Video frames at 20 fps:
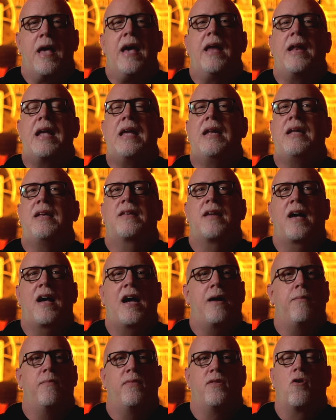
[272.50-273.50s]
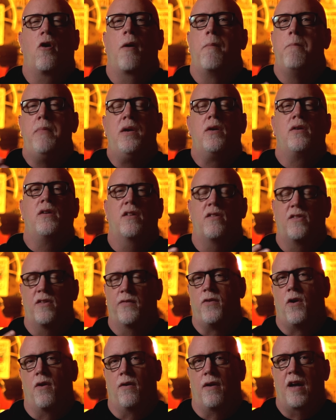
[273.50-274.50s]
At any time, there are millions
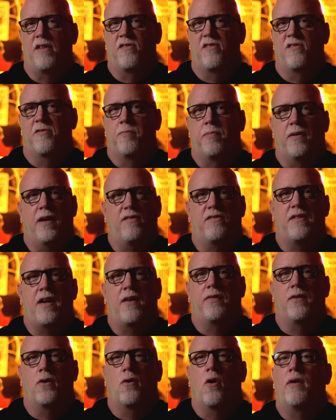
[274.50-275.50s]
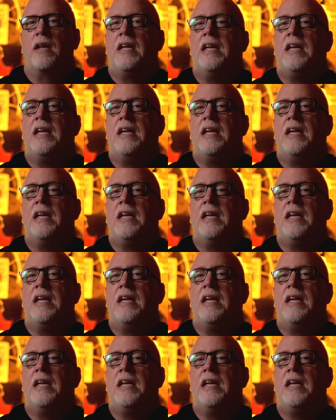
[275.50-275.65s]
of our license plates out there on